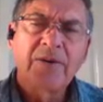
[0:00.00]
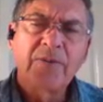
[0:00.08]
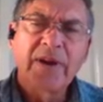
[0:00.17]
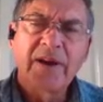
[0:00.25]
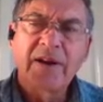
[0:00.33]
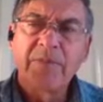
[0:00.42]

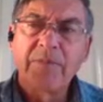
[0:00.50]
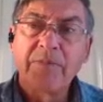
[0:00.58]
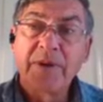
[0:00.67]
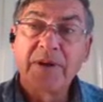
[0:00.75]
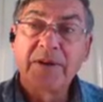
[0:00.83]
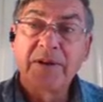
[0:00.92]
we had a
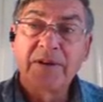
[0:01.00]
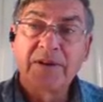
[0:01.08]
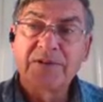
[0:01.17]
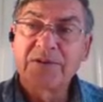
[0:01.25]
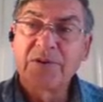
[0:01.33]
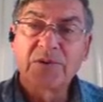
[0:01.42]
big
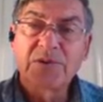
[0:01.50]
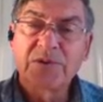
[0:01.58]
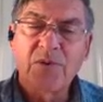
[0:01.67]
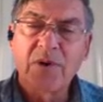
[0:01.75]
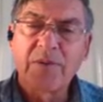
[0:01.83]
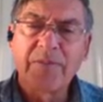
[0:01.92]

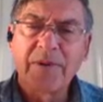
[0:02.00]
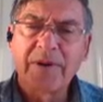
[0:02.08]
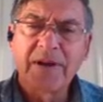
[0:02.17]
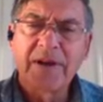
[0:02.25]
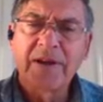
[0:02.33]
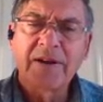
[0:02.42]
snowstorm
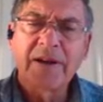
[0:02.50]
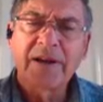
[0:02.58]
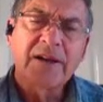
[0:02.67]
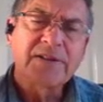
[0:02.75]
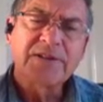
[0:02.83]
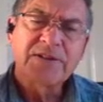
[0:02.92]
and I
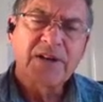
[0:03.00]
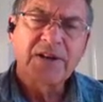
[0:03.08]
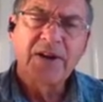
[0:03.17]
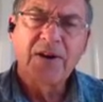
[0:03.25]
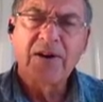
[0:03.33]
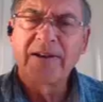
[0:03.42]
got
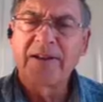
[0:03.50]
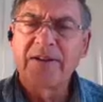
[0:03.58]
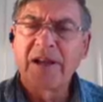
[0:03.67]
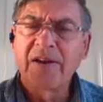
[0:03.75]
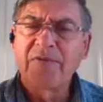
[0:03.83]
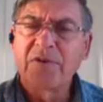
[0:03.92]
stuck here. I
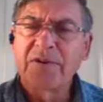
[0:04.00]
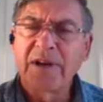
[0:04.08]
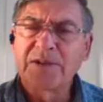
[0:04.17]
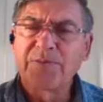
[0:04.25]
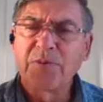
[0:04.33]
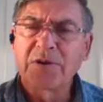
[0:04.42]
didn't have your
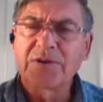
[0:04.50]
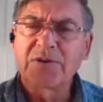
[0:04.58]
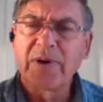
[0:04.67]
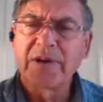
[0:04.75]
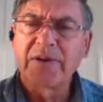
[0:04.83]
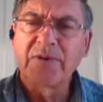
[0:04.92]
textbook,
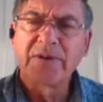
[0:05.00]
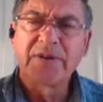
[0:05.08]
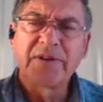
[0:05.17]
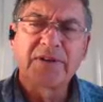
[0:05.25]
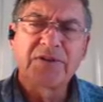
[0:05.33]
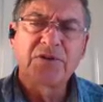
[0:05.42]
so I
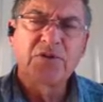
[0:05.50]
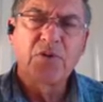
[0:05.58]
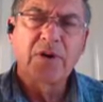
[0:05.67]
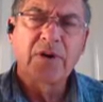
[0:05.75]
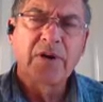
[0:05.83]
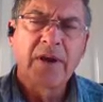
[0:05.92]
couldn't get
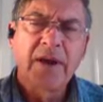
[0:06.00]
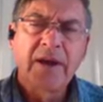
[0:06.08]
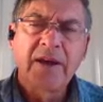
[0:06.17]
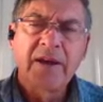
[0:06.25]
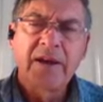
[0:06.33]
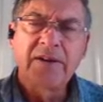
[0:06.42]
your
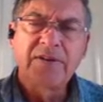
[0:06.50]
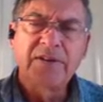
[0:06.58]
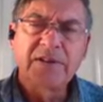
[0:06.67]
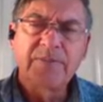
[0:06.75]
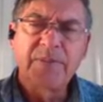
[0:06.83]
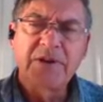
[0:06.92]

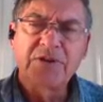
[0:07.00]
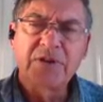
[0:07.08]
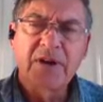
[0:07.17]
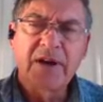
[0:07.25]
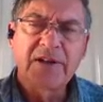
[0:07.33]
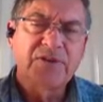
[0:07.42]

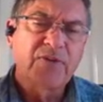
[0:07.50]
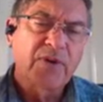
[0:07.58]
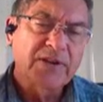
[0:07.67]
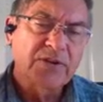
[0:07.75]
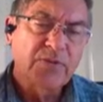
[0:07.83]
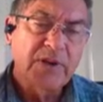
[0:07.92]
anticipation guides for
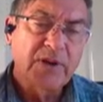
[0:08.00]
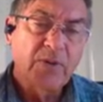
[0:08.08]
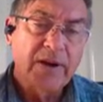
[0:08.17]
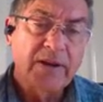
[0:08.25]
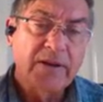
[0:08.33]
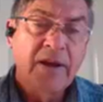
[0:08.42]
next week
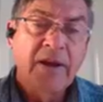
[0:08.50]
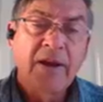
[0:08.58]
ready.